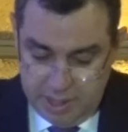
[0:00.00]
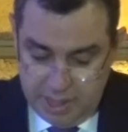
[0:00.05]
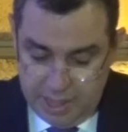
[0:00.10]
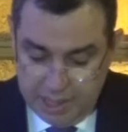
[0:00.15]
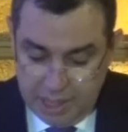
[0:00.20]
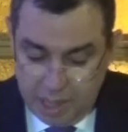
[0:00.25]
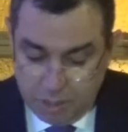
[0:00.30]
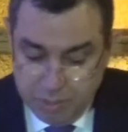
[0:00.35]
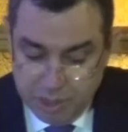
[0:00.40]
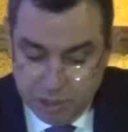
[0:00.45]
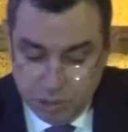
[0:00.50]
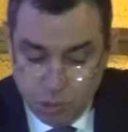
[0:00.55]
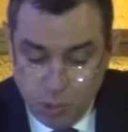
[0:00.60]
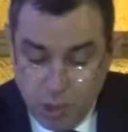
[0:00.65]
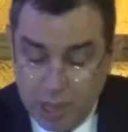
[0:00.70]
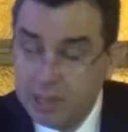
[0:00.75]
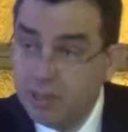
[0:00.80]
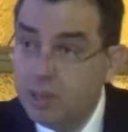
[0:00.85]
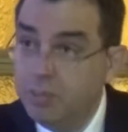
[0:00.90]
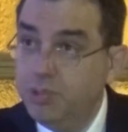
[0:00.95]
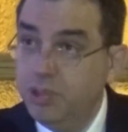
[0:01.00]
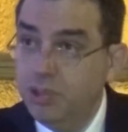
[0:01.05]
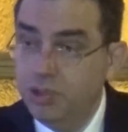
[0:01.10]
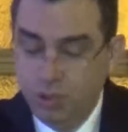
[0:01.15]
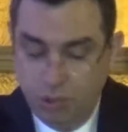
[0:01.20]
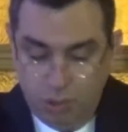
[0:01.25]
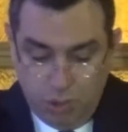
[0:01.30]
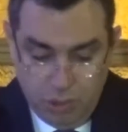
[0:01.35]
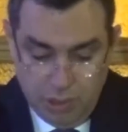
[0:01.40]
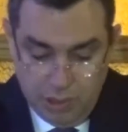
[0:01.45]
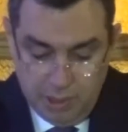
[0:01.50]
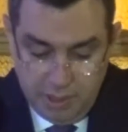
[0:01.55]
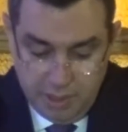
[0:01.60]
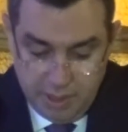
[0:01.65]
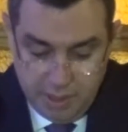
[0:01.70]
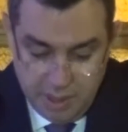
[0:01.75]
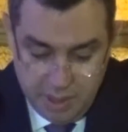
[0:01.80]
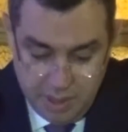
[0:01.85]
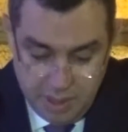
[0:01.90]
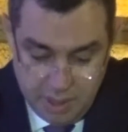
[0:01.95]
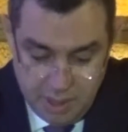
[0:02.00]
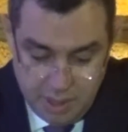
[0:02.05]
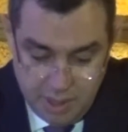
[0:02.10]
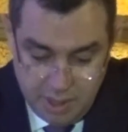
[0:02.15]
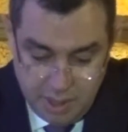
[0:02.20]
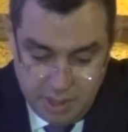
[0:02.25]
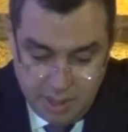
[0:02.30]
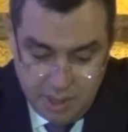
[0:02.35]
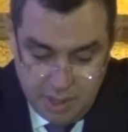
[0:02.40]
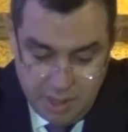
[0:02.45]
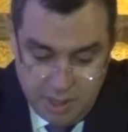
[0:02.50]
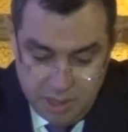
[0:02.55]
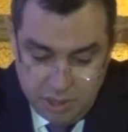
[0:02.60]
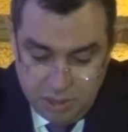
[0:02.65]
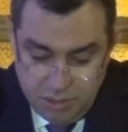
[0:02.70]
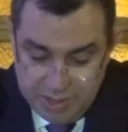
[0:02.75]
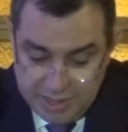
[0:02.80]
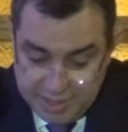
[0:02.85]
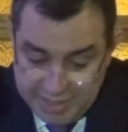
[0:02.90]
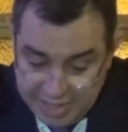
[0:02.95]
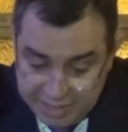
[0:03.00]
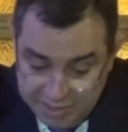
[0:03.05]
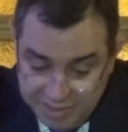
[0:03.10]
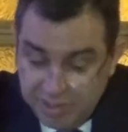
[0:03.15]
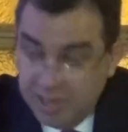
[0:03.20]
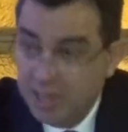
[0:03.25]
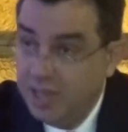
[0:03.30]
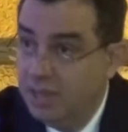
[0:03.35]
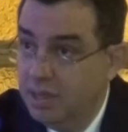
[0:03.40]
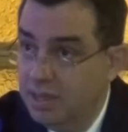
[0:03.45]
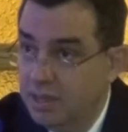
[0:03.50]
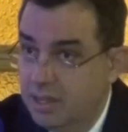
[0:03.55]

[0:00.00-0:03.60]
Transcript: Allow me to welcome you all to the Dead Sea,